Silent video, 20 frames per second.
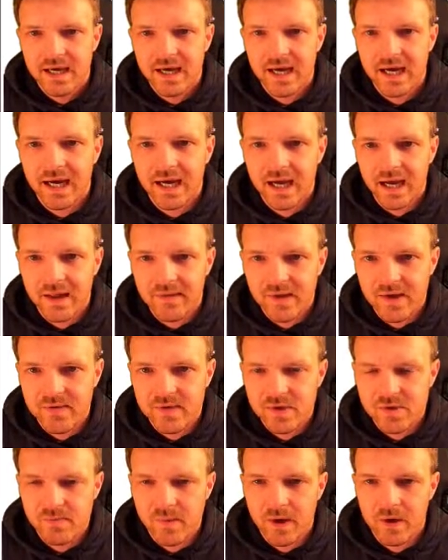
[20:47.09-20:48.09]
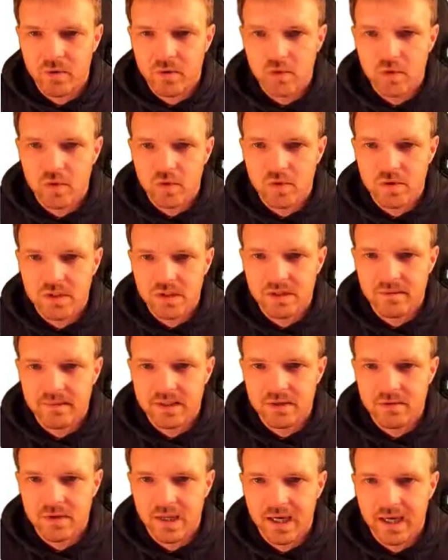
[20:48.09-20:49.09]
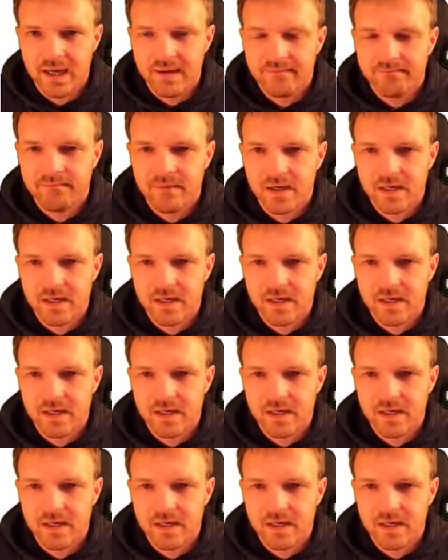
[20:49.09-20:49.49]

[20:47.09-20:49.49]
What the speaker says: and then the spinal cord in the middle there.